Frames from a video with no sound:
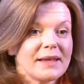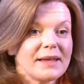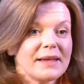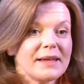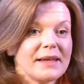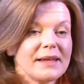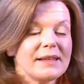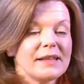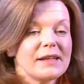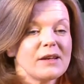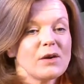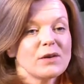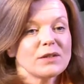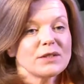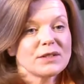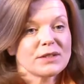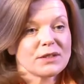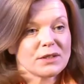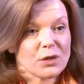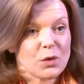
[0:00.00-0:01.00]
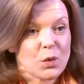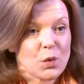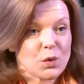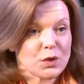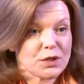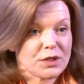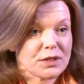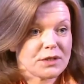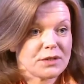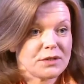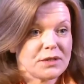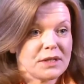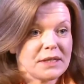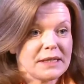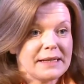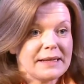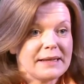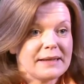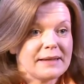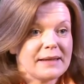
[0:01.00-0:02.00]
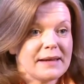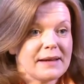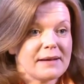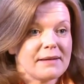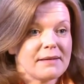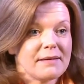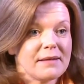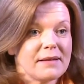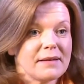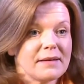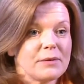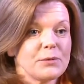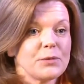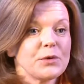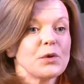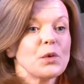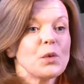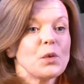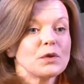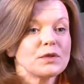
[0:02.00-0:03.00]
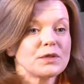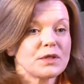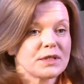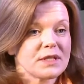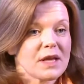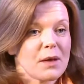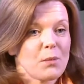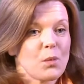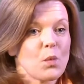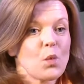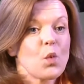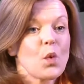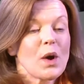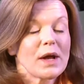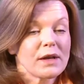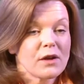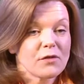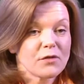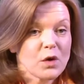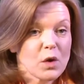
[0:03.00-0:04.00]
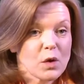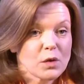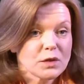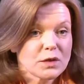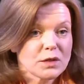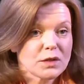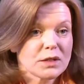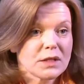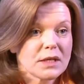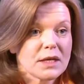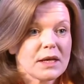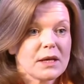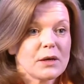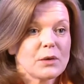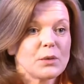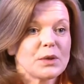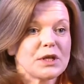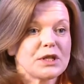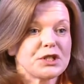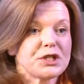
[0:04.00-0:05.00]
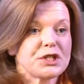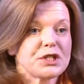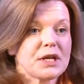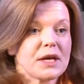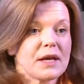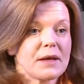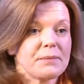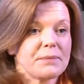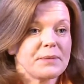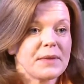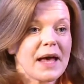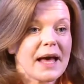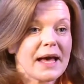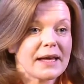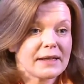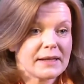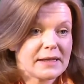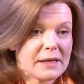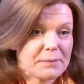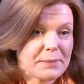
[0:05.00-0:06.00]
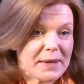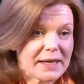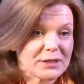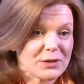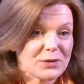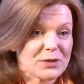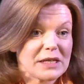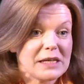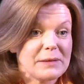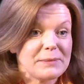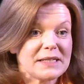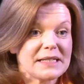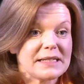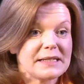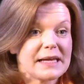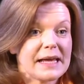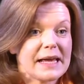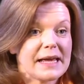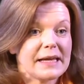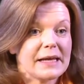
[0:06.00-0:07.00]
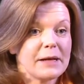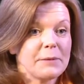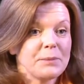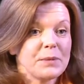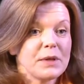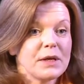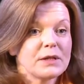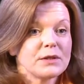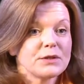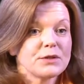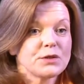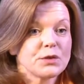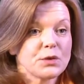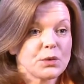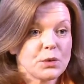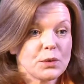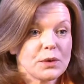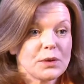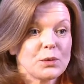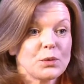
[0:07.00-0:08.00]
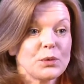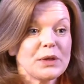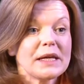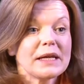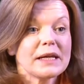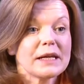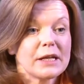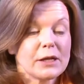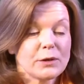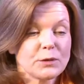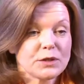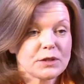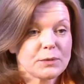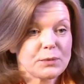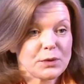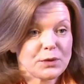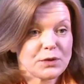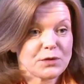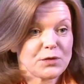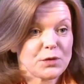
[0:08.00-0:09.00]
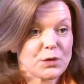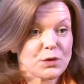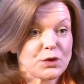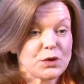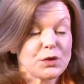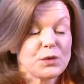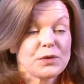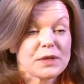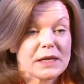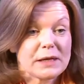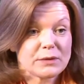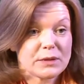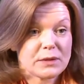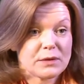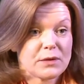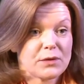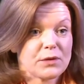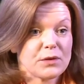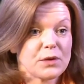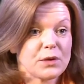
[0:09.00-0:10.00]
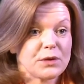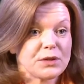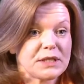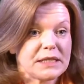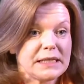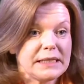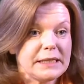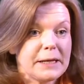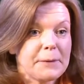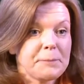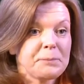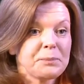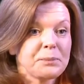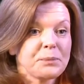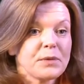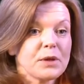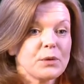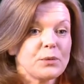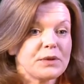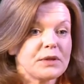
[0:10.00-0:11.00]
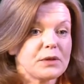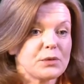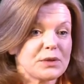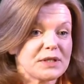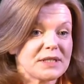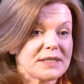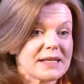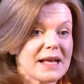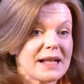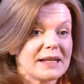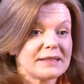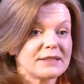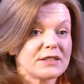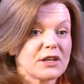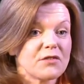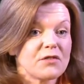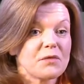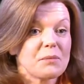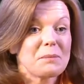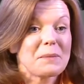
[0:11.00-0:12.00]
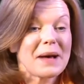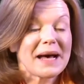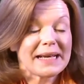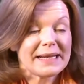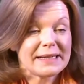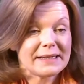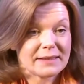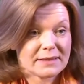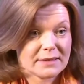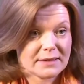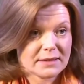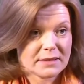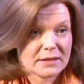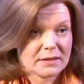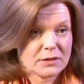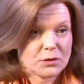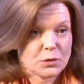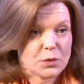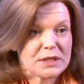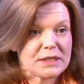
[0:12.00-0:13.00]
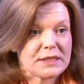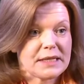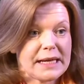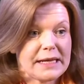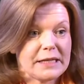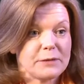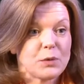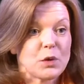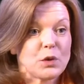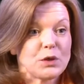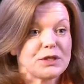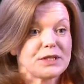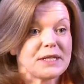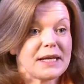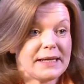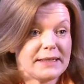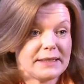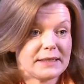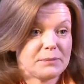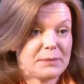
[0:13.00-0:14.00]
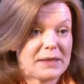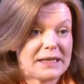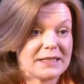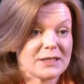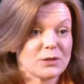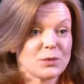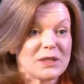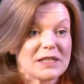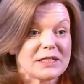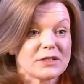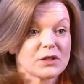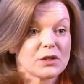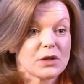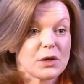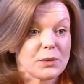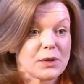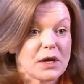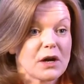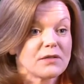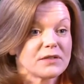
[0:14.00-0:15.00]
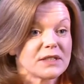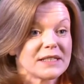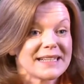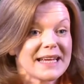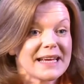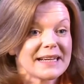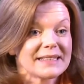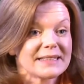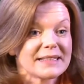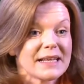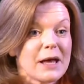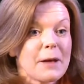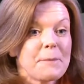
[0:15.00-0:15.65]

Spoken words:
In the last quarter, there were also some one-off costs, which had an impact on the EBITDA. So we closed the books for 2013 with a result of minus 28.8 million Swedish krona after tax,